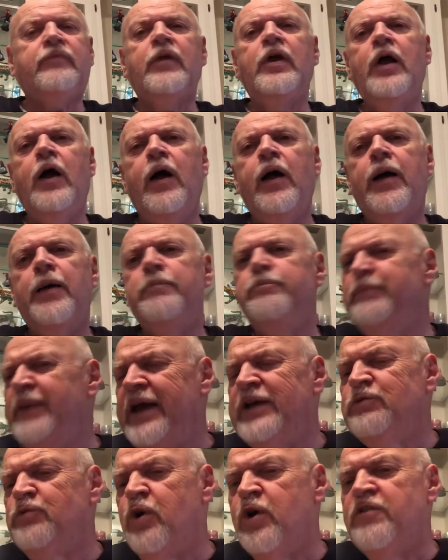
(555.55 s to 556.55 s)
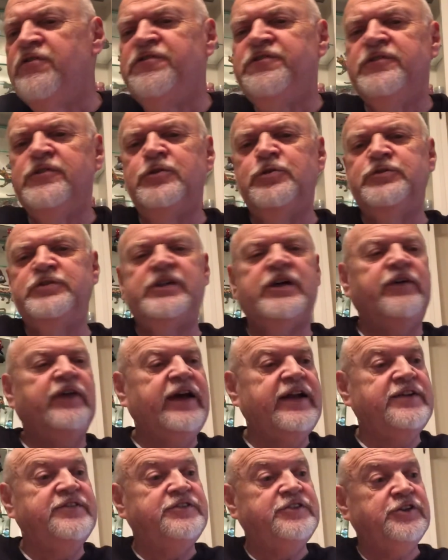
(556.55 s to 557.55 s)
Minwolf, who's now
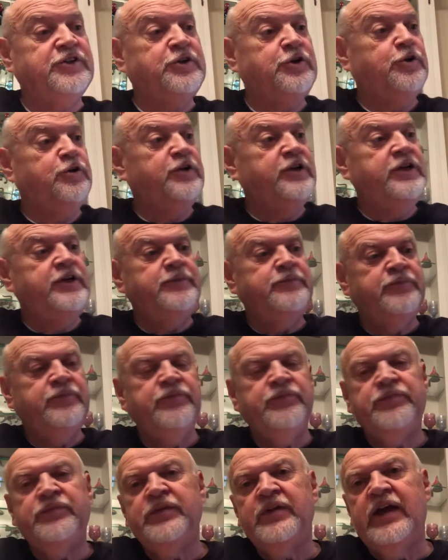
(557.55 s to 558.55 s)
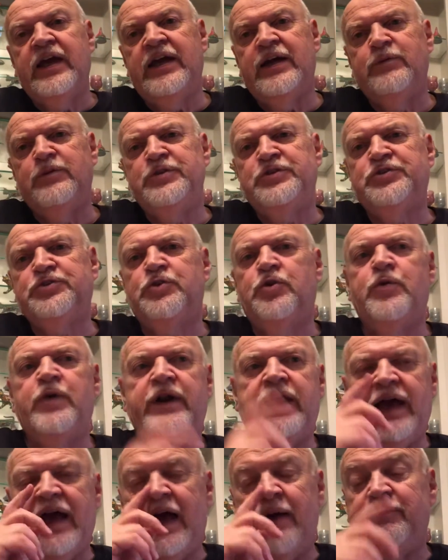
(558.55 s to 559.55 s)
head of security, and we saw what
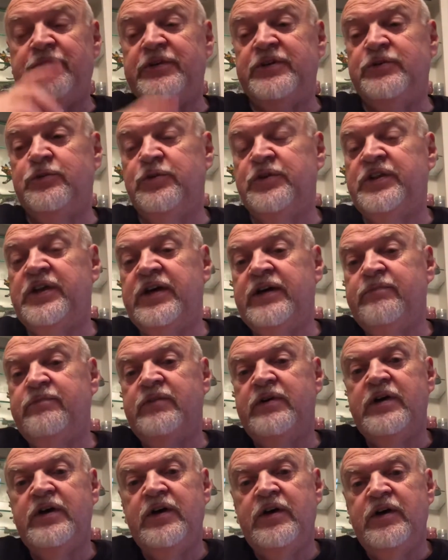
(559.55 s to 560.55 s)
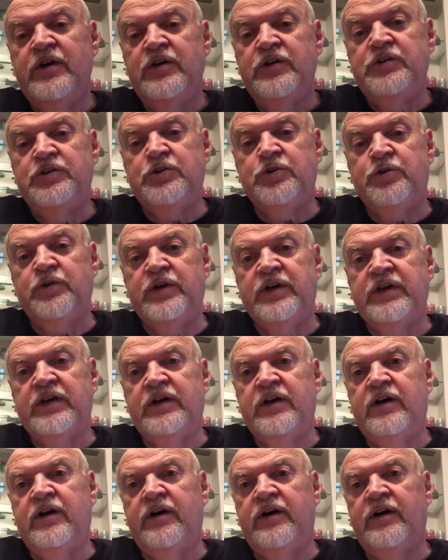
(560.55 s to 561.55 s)
happened with him during
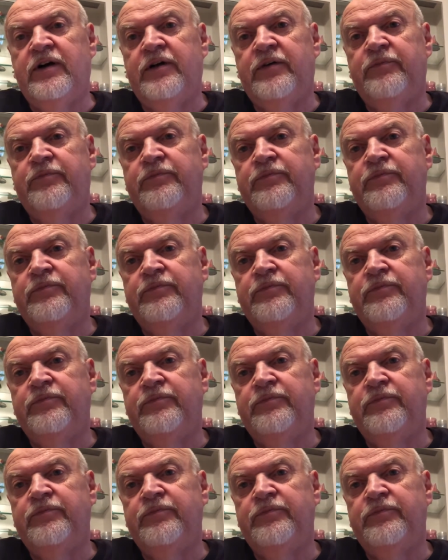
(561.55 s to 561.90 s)
the